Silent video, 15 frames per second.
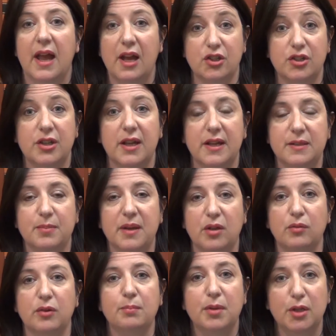actually has
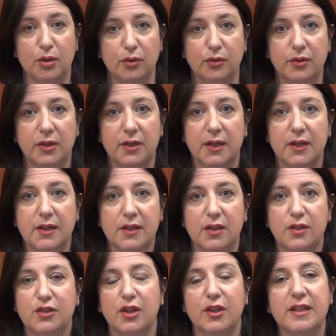been repealed.
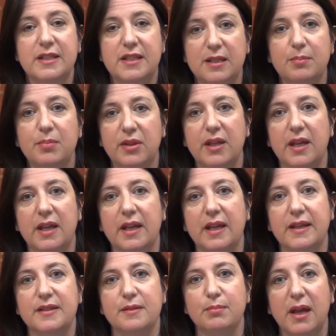So the tip there
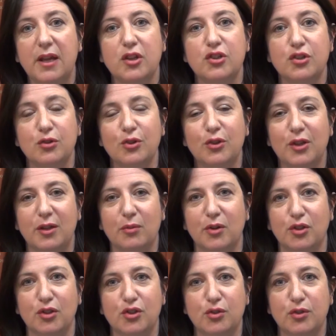is make sure that
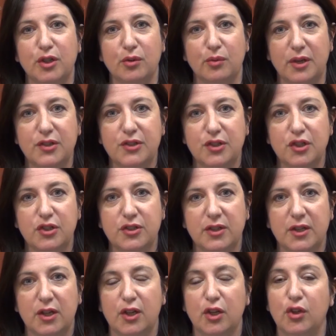when you're doing research,
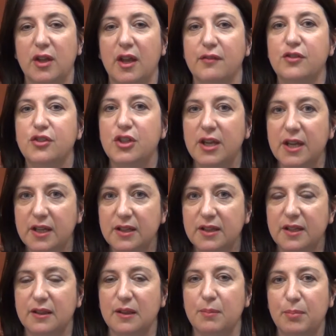you have
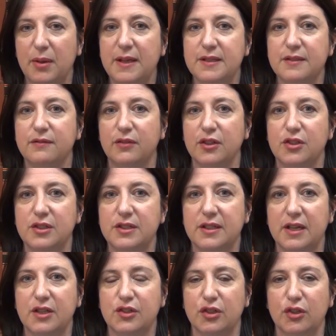checked that the piece of
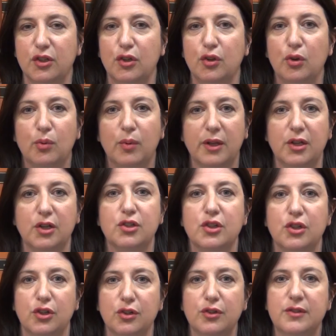legislation you're wanting
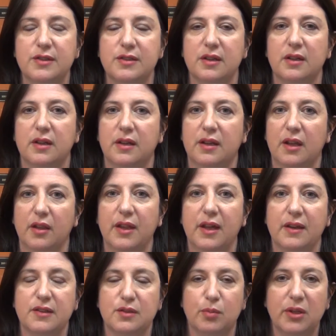to use, now
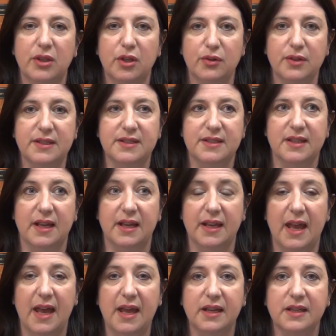that is whether it's an
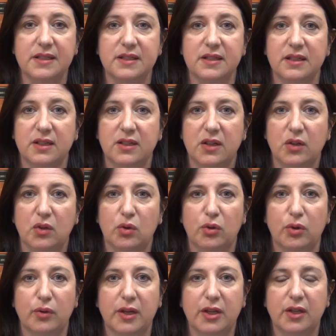act
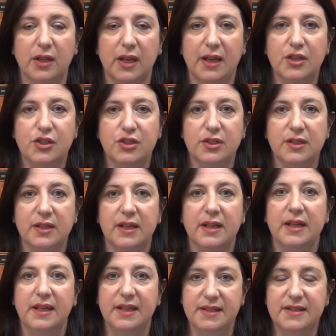or a regulation,
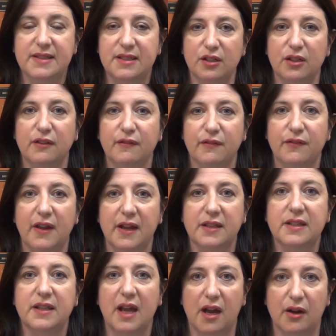is still in
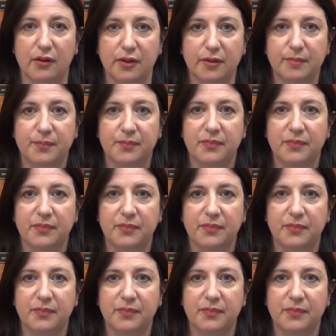fact current.